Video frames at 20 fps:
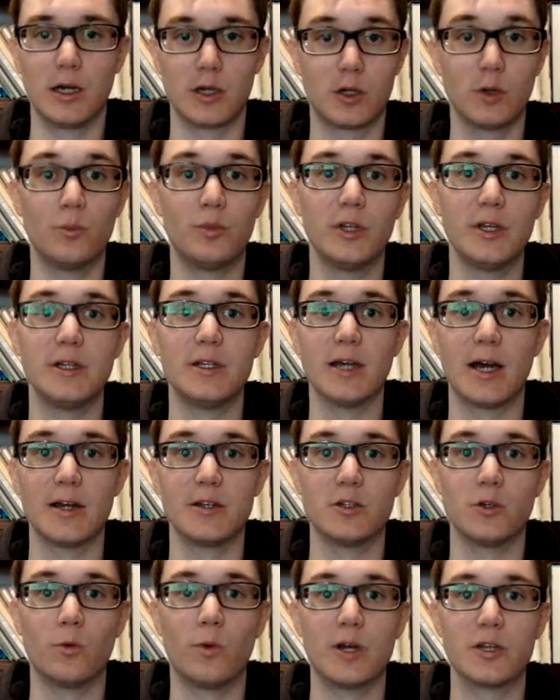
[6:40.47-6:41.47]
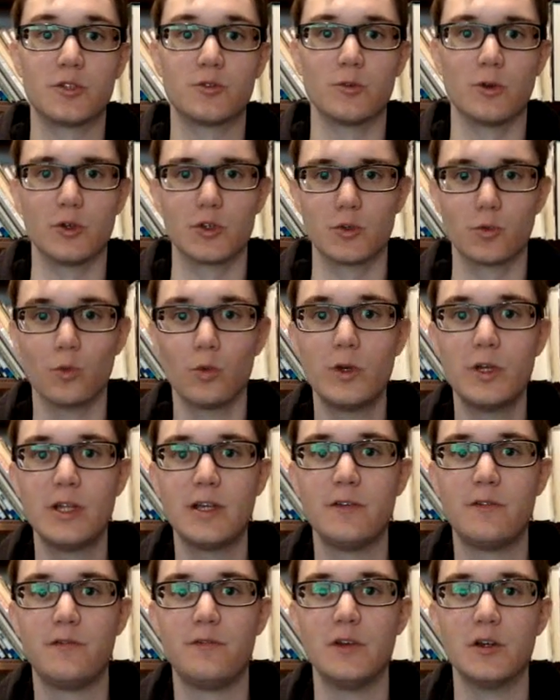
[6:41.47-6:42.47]
Complete Guide to Westeros
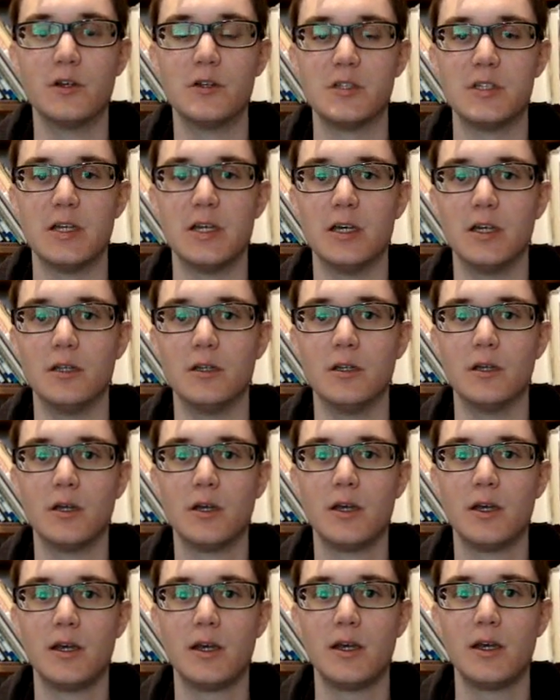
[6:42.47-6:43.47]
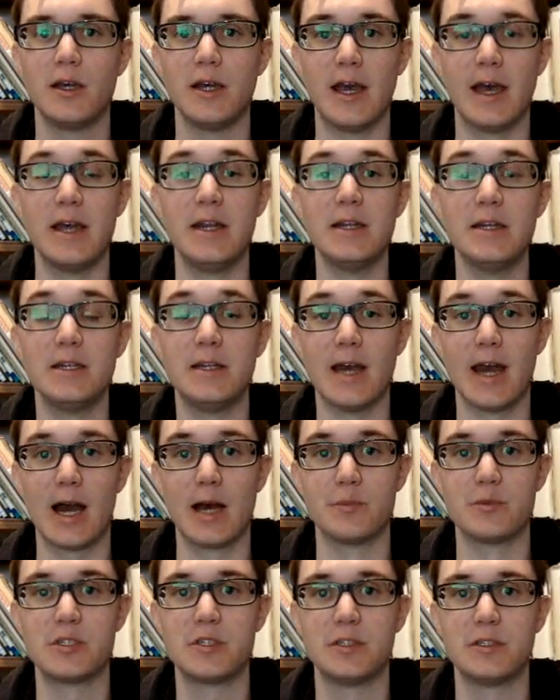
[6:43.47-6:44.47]
really fills in any
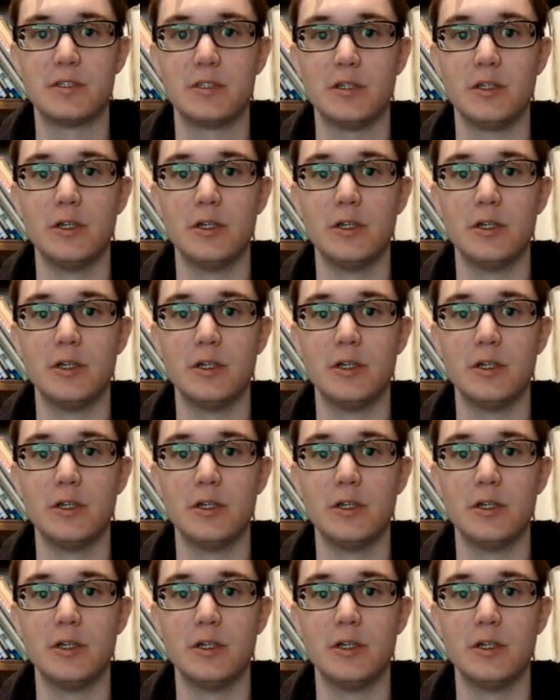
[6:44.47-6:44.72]
gaps.